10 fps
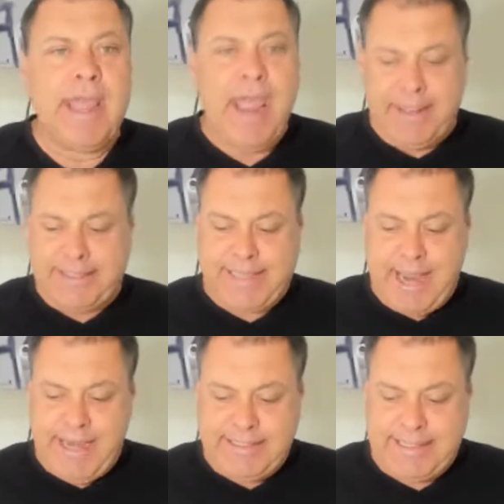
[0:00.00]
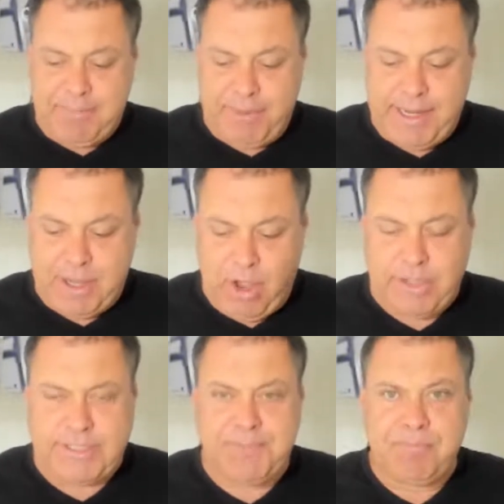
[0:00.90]
The saying simply
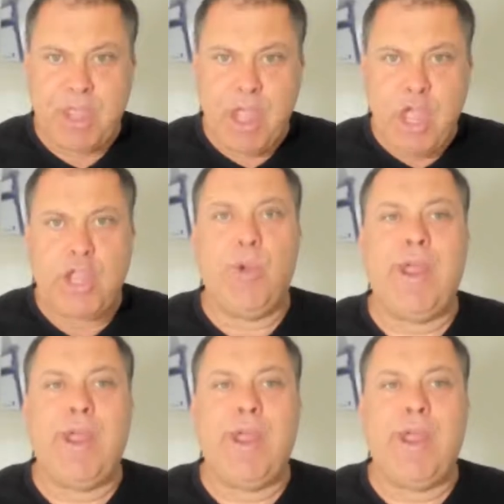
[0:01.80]
goes, you